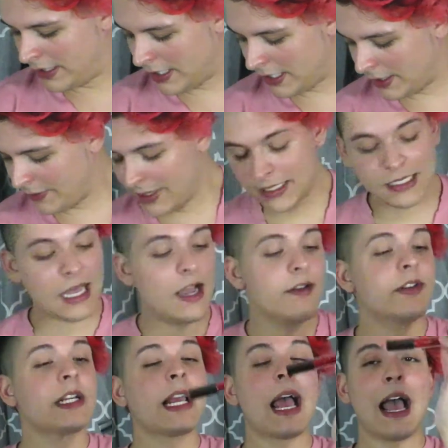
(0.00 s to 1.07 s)
Anyways, I
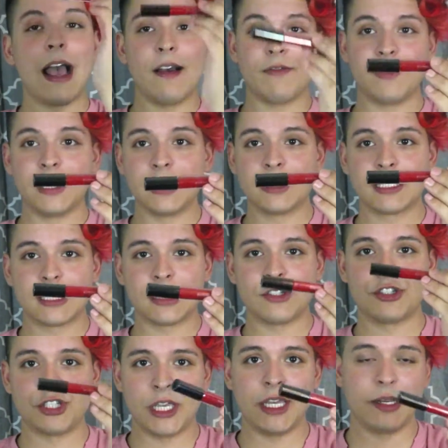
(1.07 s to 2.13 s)
already have this
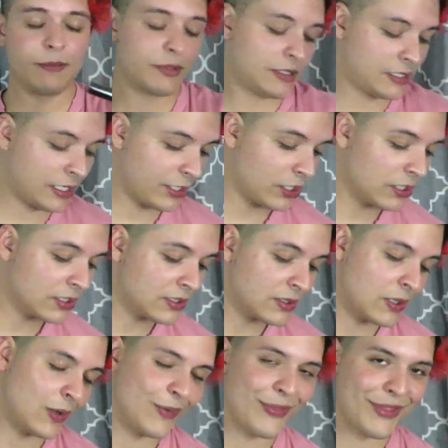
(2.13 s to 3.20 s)
shade in particular,
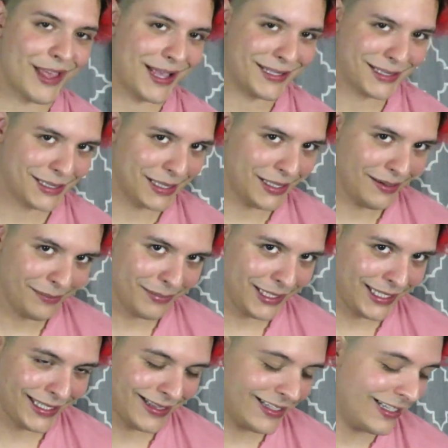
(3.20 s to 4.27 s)
so that's going to
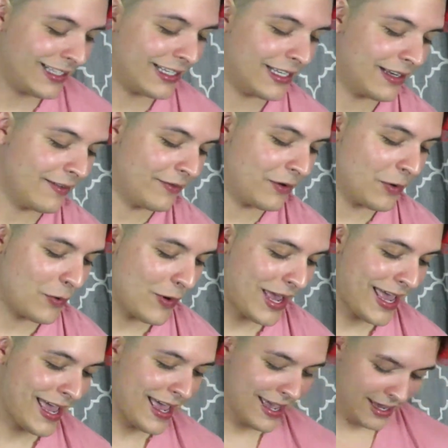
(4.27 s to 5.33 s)
be in the
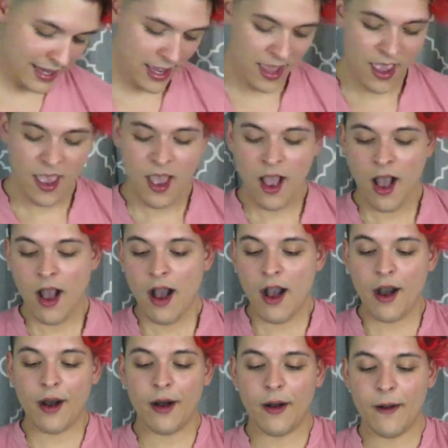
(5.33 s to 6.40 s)
giveaway.
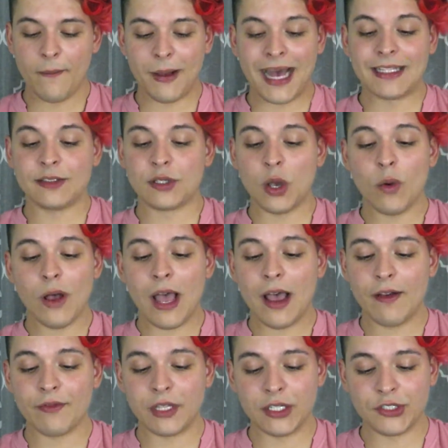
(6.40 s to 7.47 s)
Um, I don't
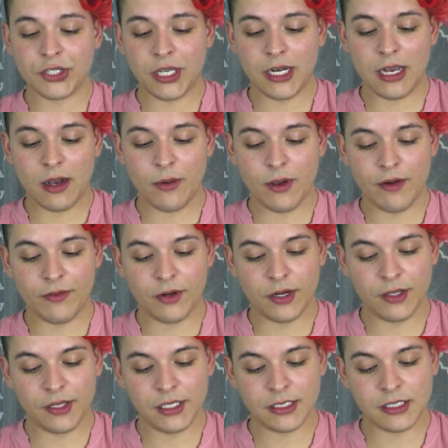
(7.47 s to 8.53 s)
have this shade,
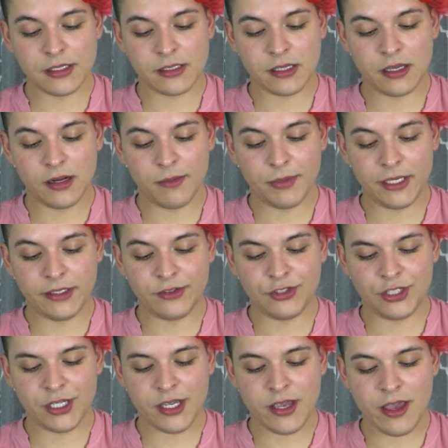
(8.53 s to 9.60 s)
however. This is going to be
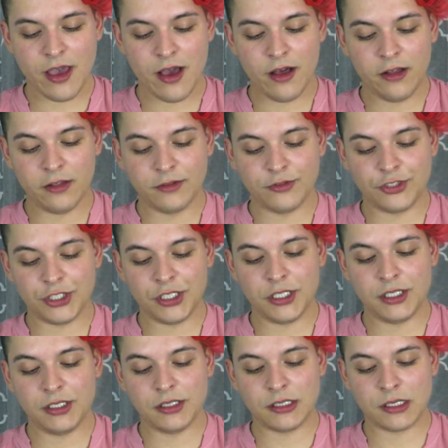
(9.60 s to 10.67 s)

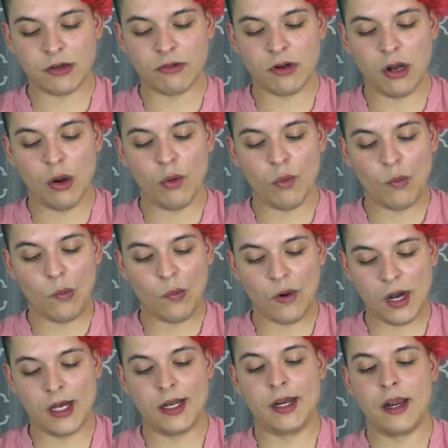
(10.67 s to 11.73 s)

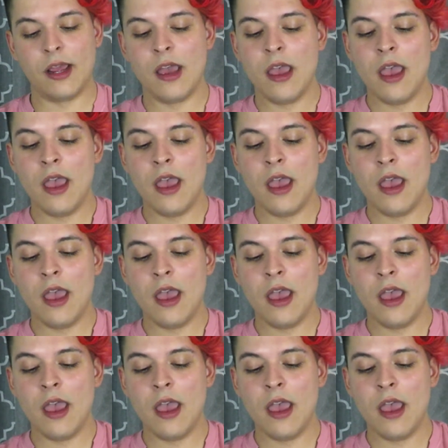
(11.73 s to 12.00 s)
GLG01.